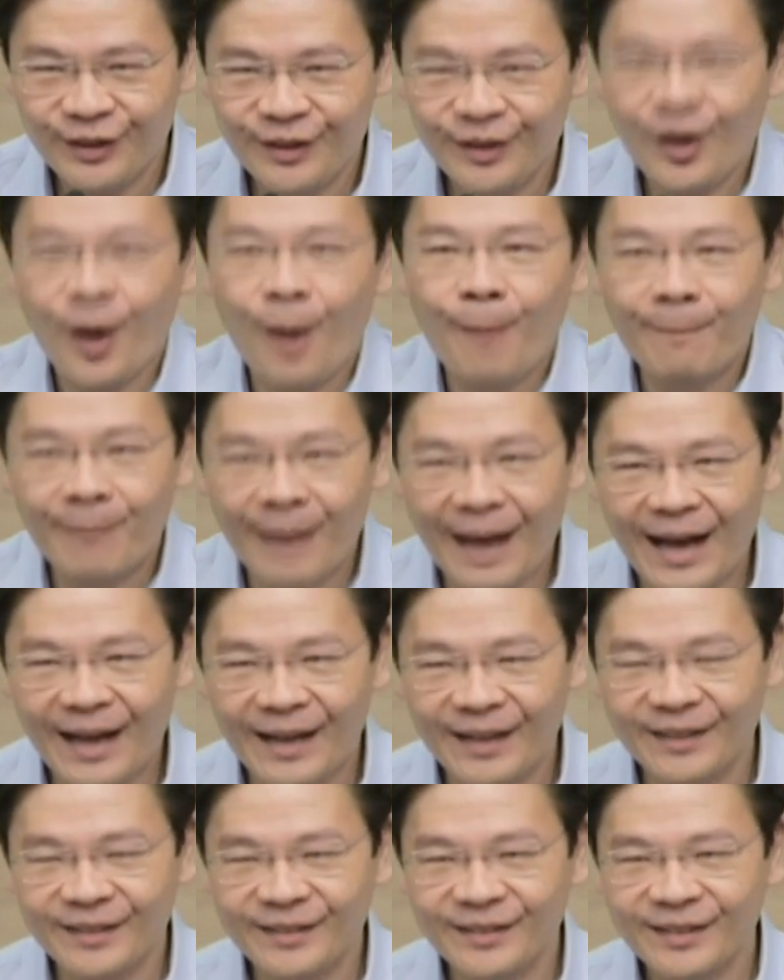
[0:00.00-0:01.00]

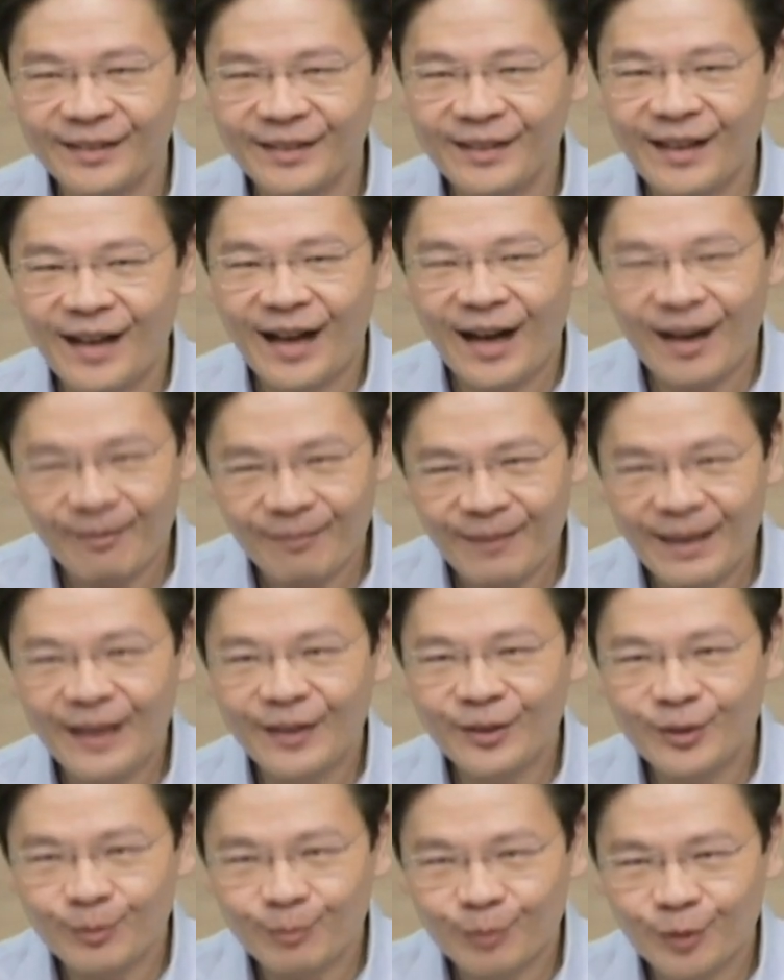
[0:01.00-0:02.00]
combined are
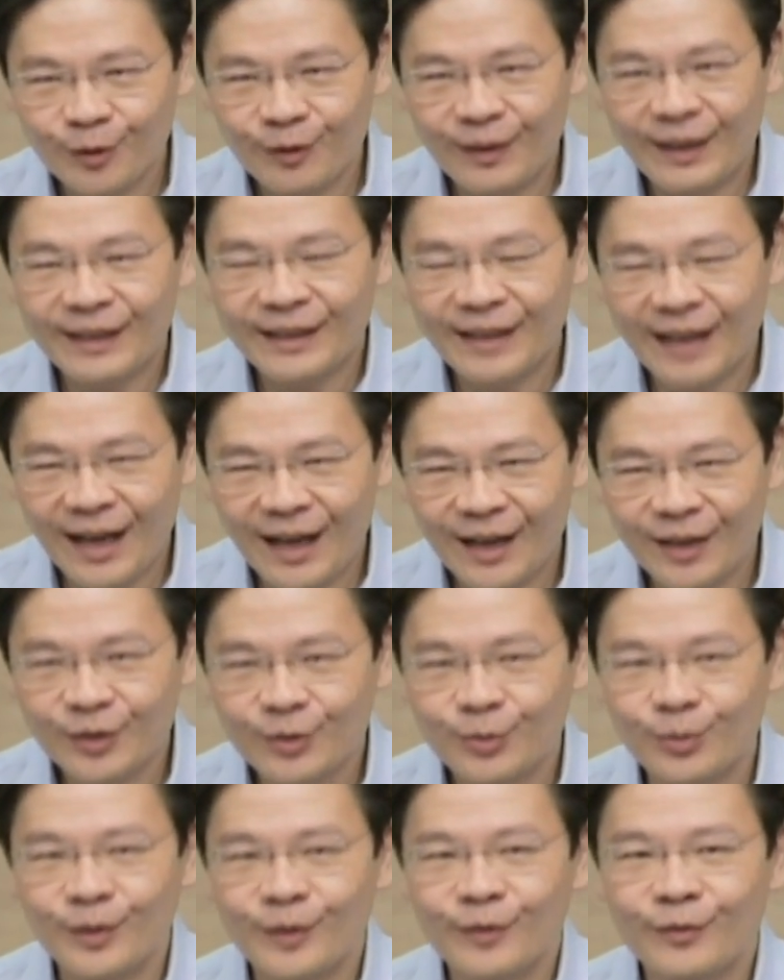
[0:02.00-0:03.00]
meant to provide
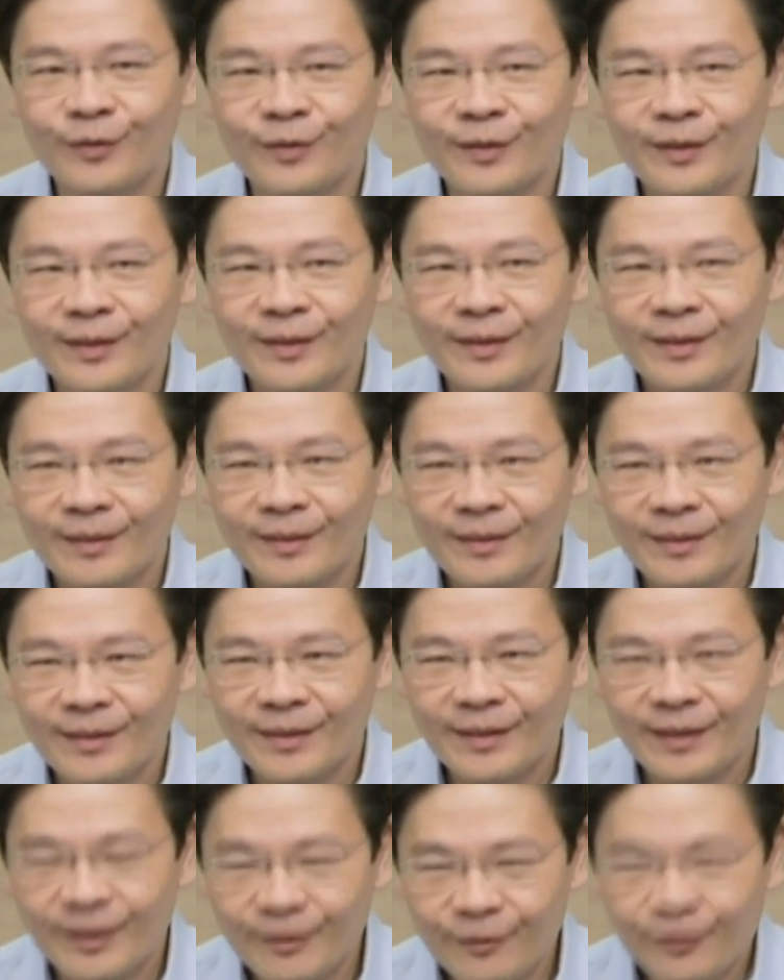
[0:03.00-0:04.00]
us with
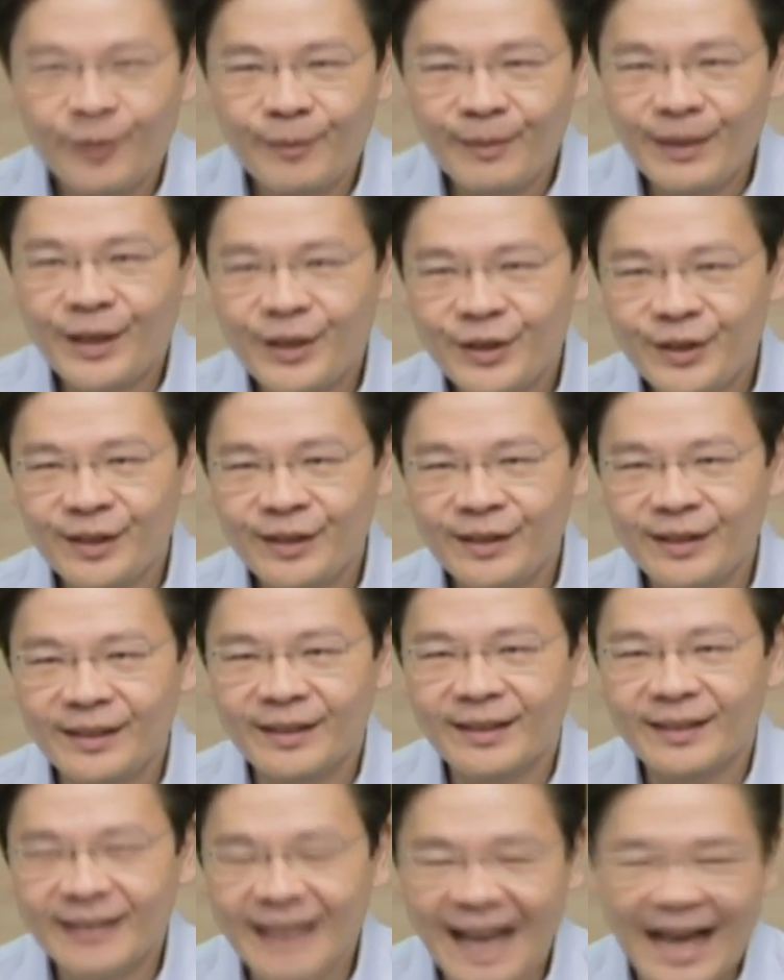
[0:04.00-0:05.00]
information
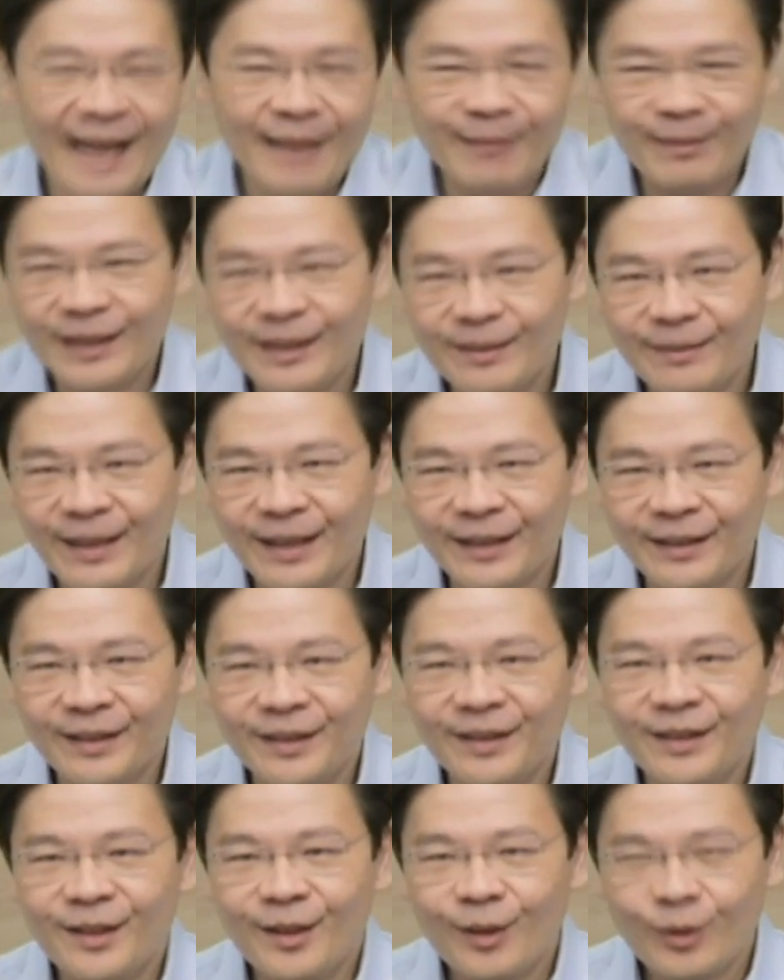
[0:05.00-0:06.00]
in a timely
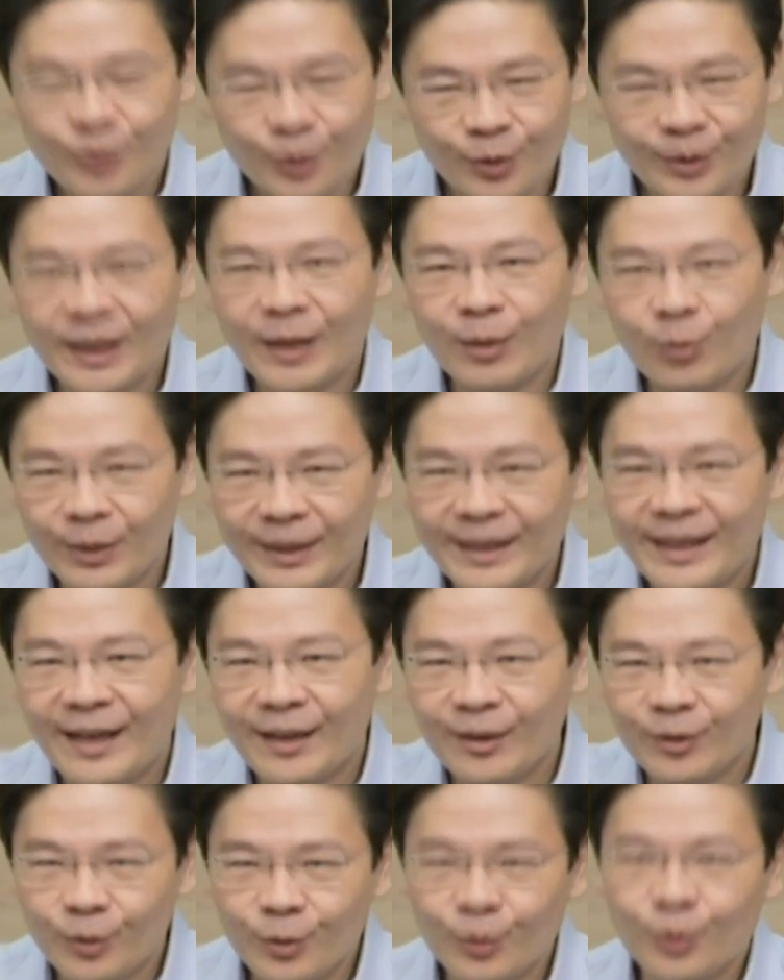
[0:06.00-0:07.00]
manner so that we
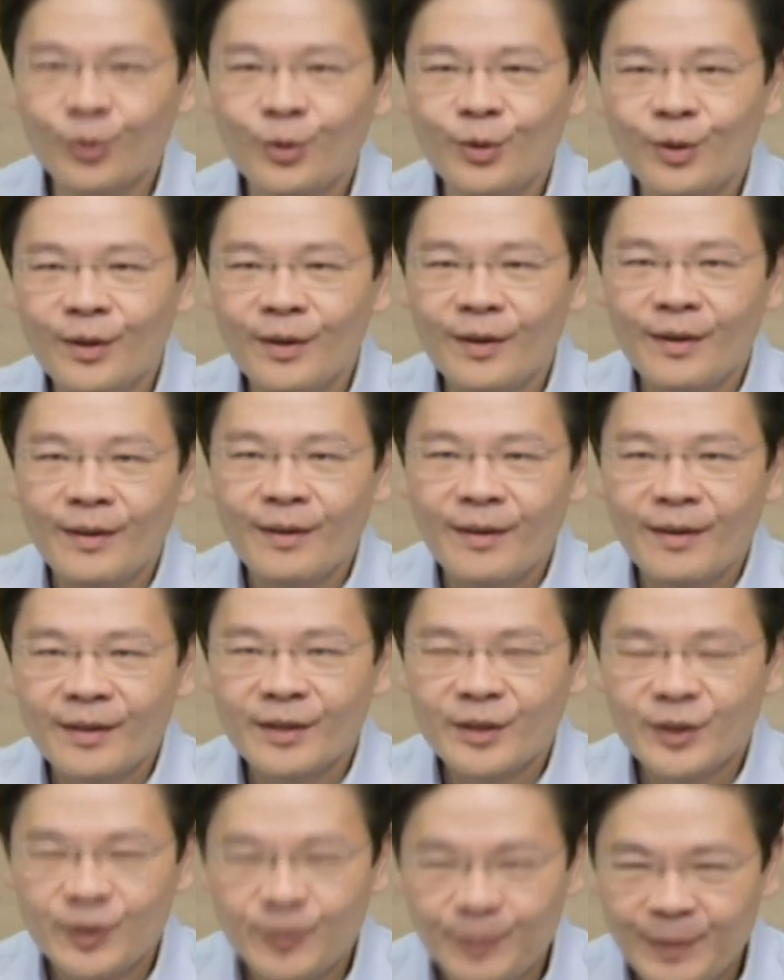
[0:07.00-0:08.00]
can do
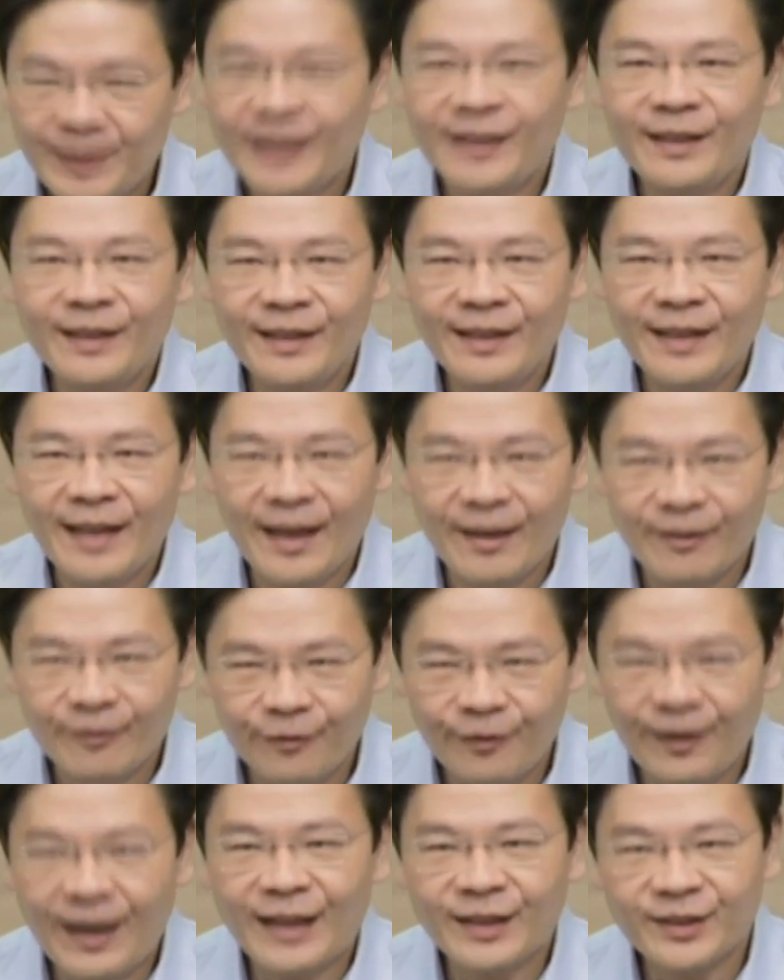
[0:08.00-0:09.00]
speedy and
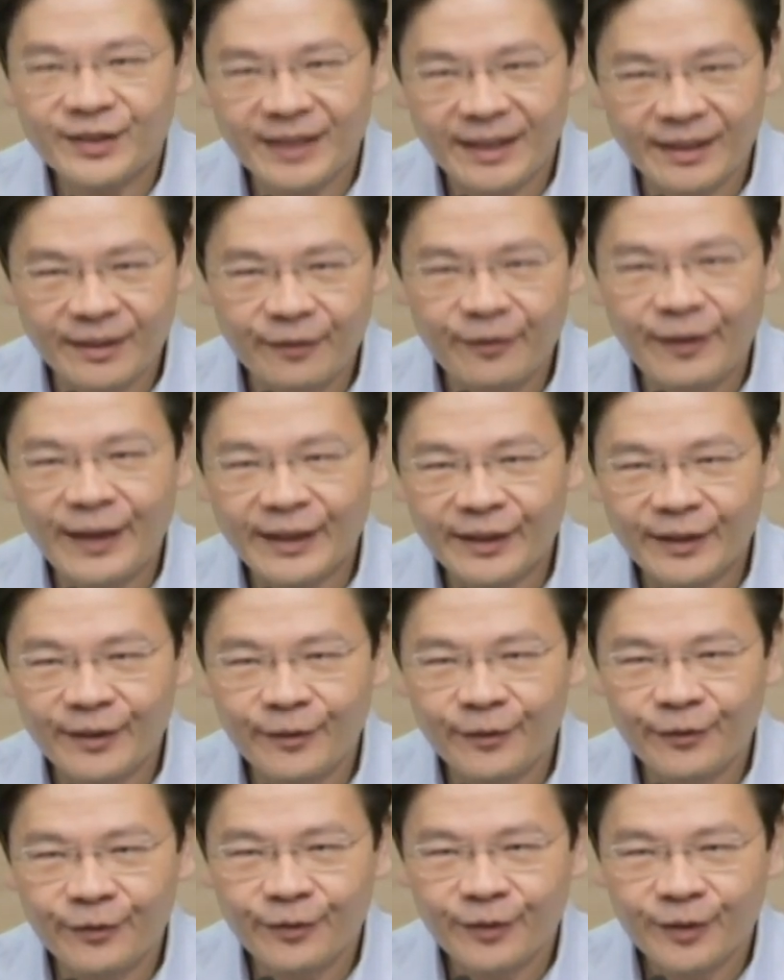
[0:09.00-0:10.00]
fast and
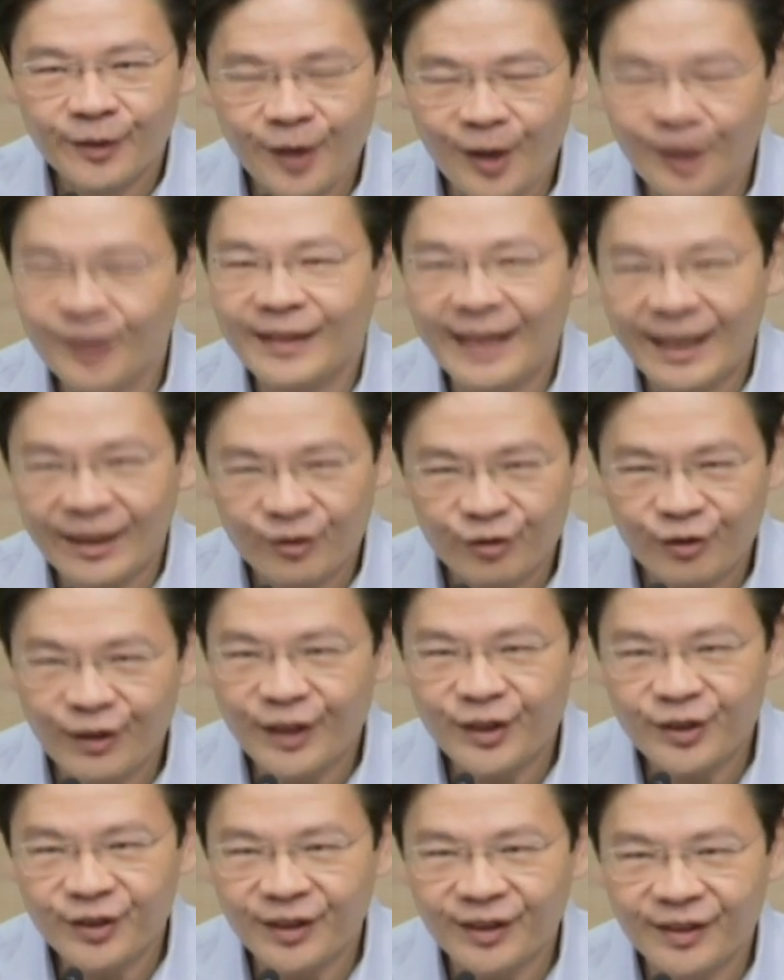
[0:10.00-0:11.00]
effective contact
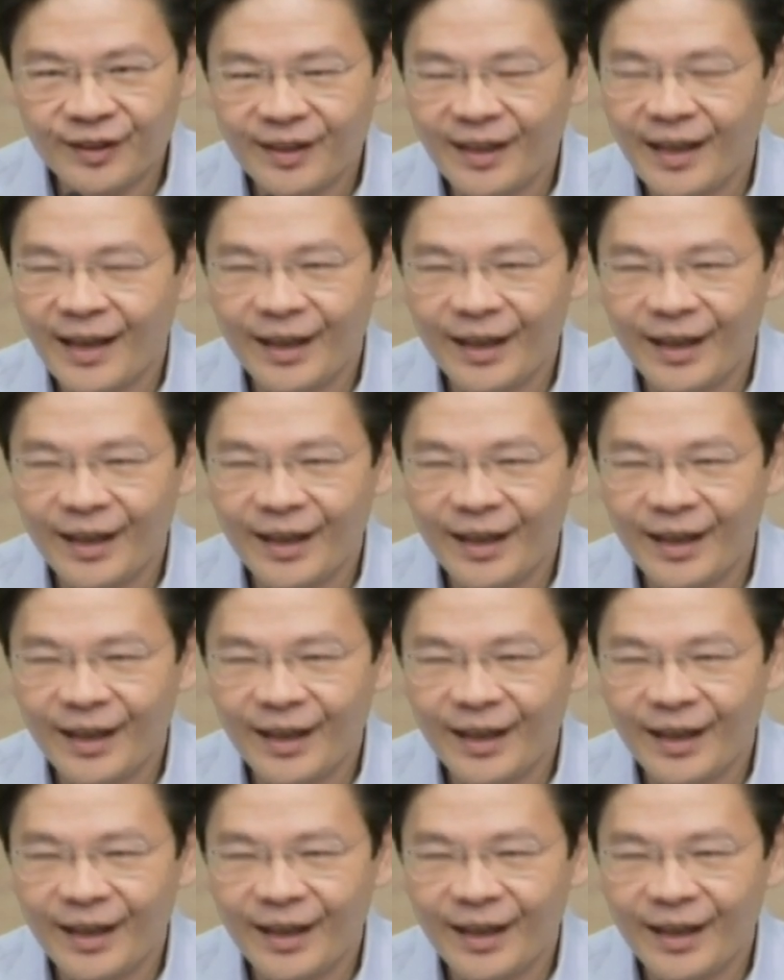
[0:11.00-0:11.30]
tracing.